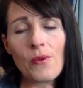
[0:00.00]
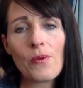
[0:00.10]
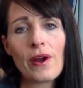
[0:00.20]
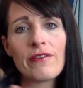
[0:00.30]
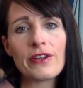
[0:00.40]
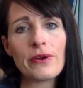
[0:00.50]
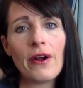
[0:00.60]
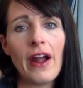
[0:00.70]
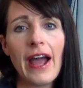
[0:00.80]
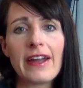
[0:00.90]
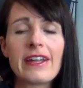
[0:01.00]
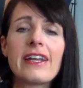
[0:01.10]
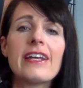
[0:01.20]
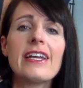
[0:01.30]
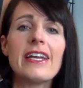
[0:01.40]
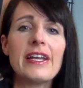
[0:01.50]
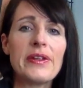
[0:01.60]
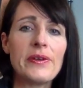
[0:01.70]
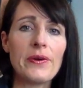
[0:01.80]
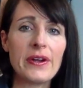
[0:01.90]
wherever you are at
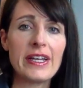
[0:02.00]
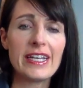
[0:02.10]
in your